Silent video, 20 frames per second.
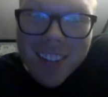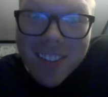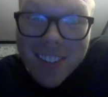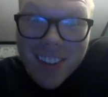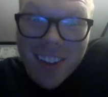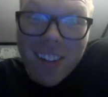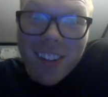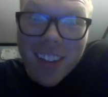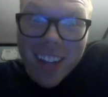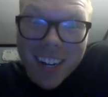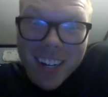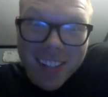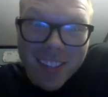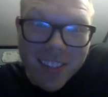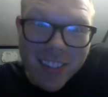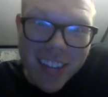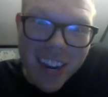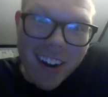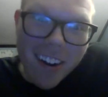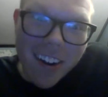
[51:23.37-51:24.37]
Don't let it
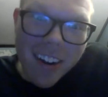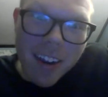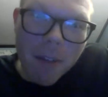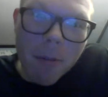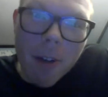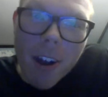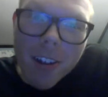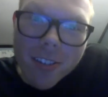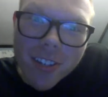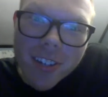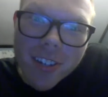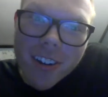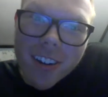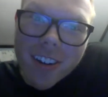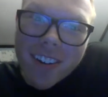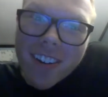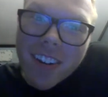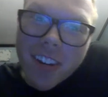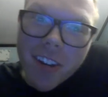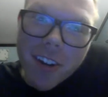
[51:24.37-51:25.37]
scare you,
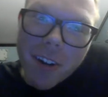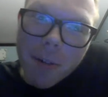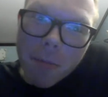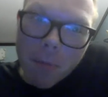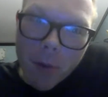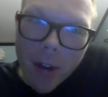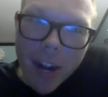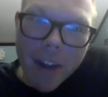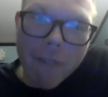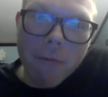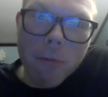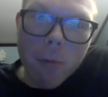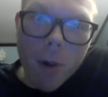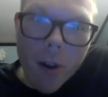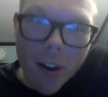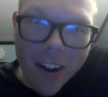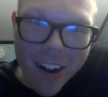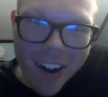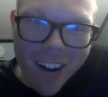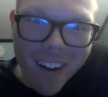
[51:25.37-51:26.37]
Walter. You're a brave
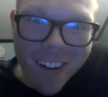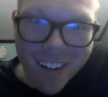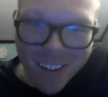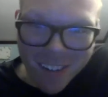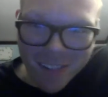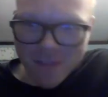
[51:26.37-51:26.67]
warrior.